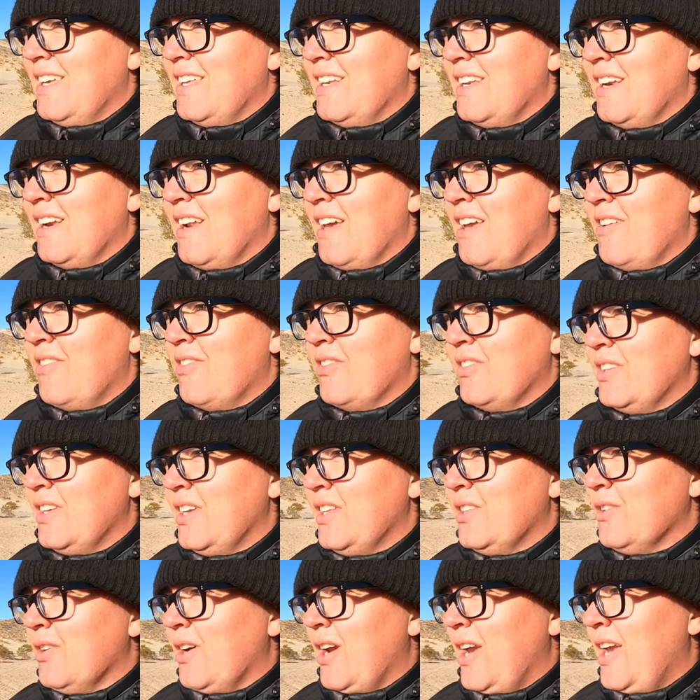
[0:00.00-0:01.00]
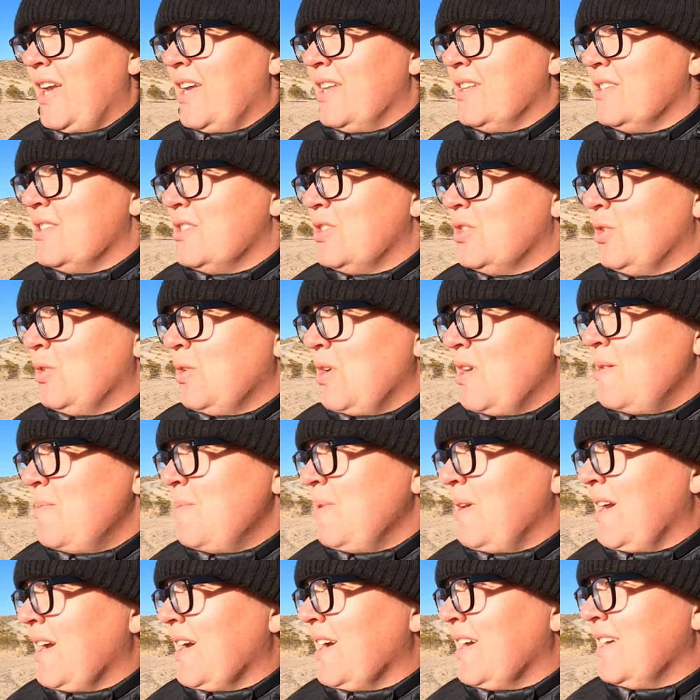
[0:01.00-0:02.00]
a knife in the other hand
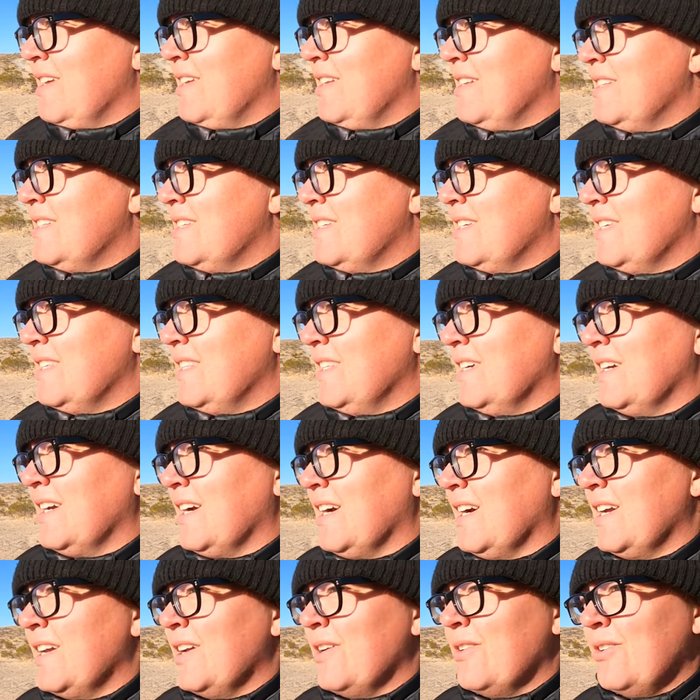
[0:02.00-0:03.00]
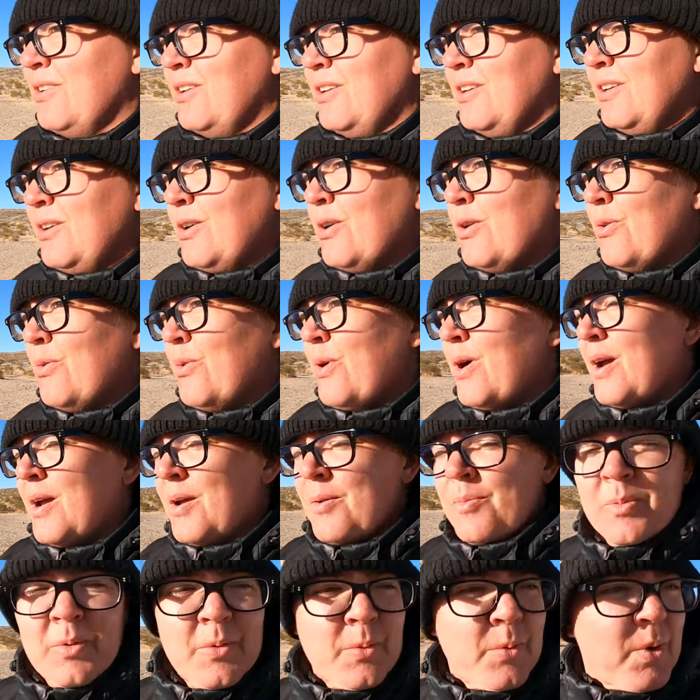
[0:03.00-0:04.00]
screaming at the coyote to go
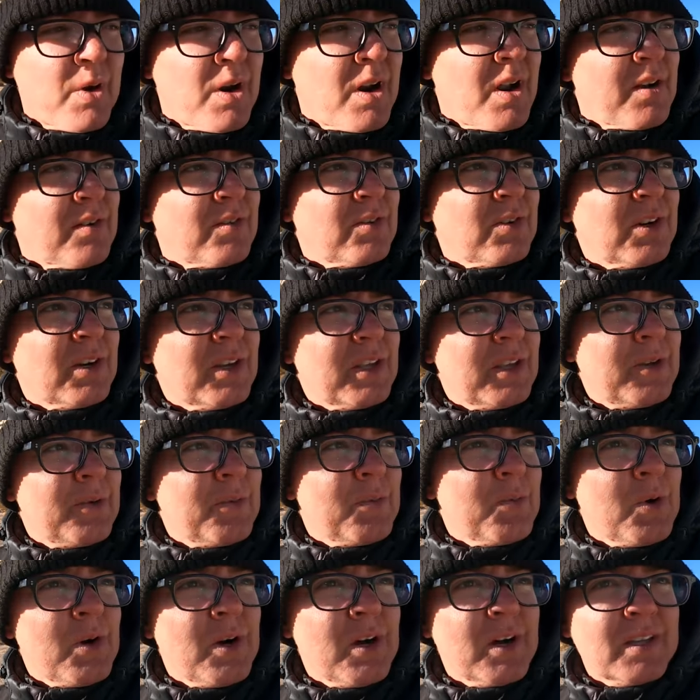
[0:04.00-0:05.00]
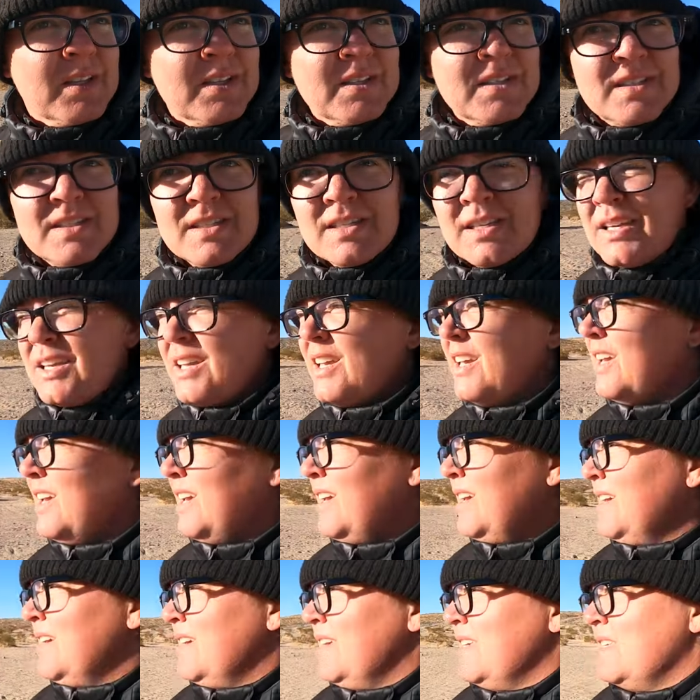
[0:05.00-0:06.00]
away. But whatever he wants,
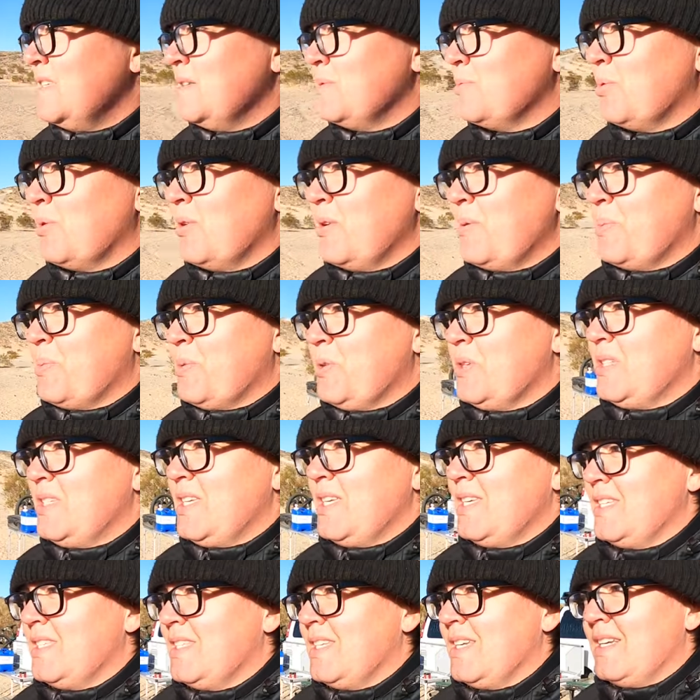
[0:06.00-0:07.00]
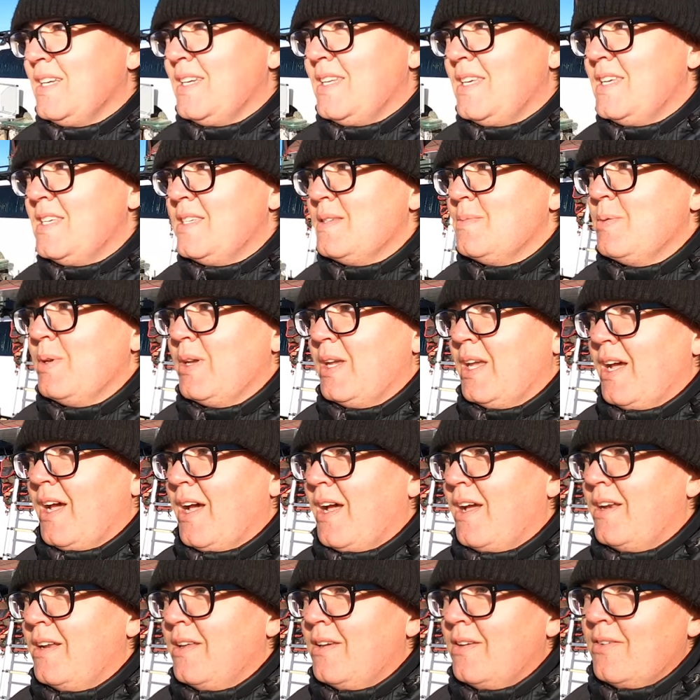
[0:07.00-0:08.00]
he's pretty persistent. He's been
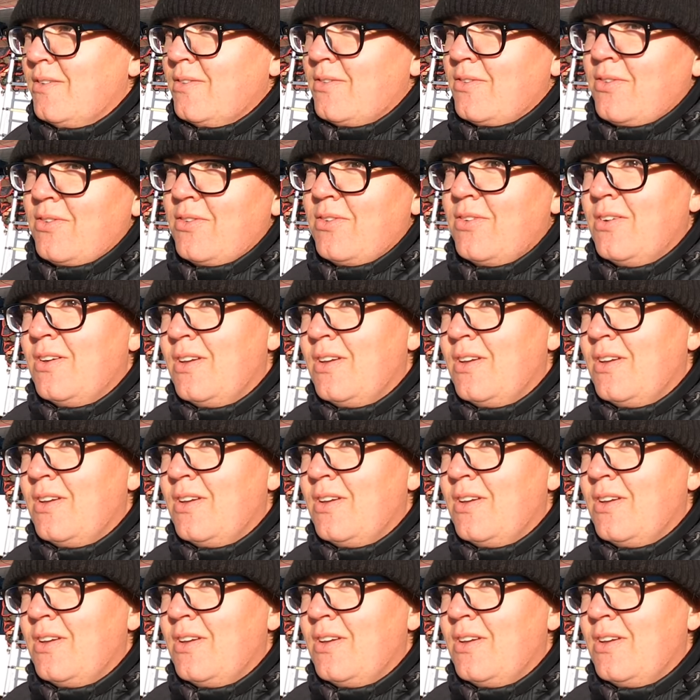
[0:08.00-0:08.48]
kind of